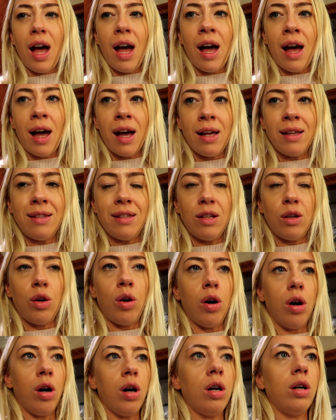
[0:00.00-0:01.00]
And
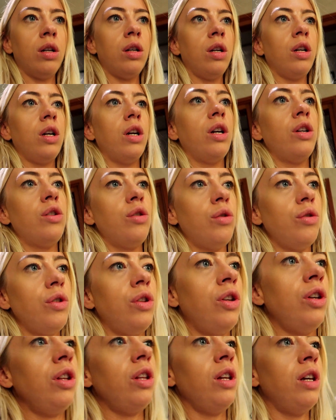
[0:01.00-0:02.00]
so
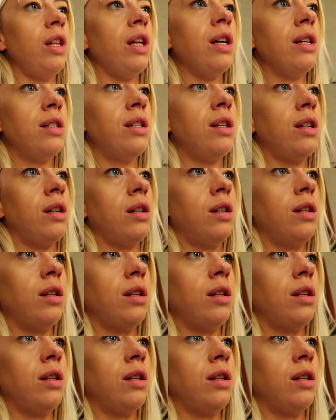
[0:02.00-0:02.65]
look at this.